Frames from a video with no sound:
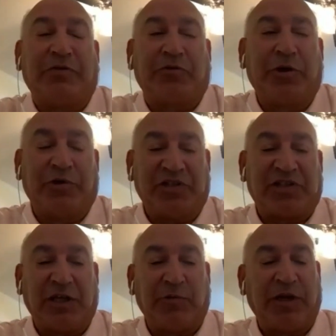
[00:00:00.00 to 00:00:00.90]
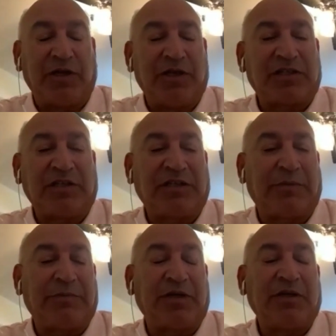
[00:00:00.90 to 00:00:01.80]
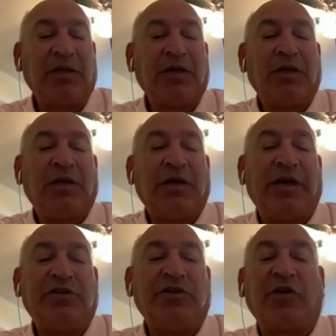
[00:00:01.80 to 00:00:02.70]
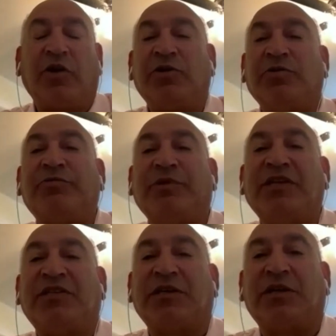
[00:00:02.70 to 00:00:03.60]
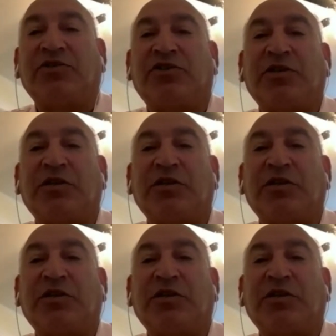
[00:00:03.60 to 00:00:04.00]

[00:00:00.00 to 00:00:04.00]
it recently. We can discuss it, but you've got to do the research.